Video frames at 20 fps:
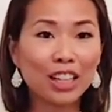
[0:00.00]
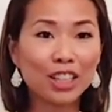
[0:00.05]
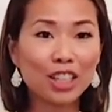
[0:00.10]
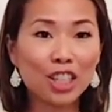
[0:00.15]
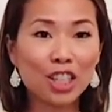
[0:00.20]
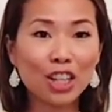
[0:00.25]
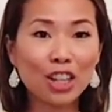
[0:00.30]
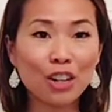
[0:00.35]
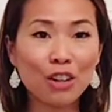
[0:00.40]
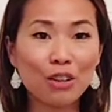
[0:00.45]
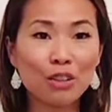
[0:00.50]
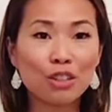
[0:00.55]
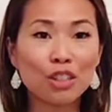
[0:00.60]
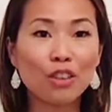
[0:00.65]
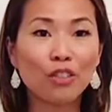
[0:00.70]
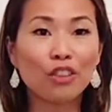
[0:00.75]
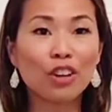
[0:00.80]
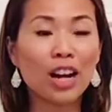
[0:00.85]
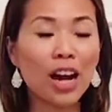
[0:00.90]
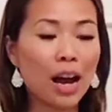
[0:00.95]
two
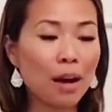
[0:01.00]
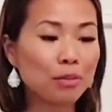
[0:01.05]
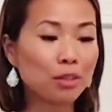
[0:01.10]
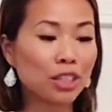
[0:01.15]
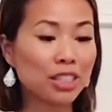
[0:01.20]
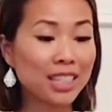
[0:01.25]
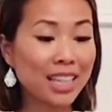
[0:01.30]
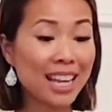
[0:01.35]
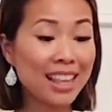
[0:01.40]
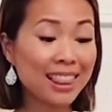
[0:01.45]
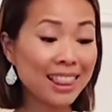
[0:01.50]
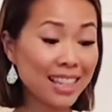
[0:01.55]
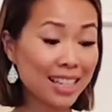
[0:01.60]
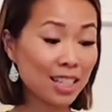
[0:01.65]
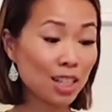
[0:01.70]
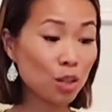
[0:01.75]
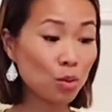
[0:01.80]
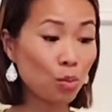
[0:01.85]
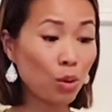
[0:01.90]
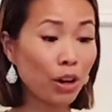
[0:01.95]
different options, and this
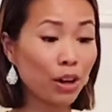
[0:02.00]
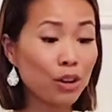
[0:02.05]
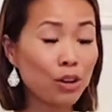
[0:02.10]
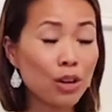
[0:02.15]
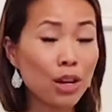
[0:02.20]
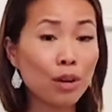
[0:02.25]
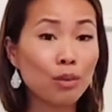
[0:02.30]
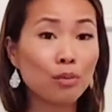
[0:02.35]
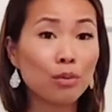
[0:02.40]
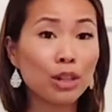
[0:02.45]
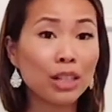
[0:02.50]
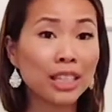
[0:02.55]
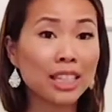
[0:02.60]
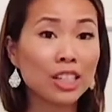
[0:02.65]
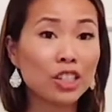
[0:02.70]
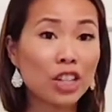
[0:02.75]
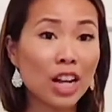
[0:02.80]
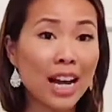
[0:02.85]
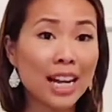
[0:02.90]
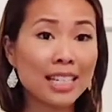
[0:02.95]
is where you can really
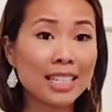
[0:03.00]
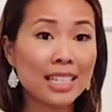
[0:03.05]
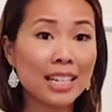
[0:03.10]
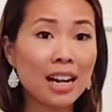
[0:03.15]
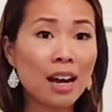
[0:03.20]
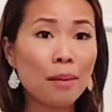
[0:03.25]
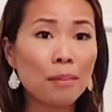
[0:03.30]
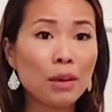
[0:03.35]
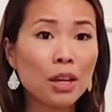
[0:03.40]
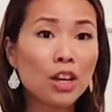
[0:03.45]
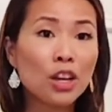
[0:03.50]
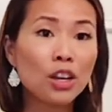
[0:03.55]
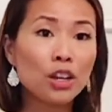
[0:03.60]
jazz it up.